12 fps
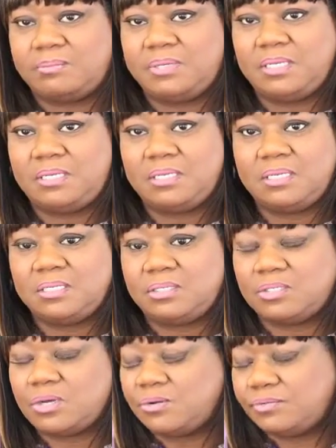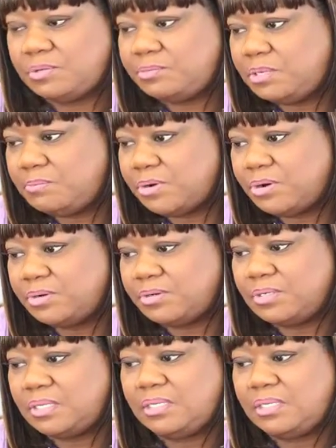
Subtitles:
He didn't deserve to be murdered.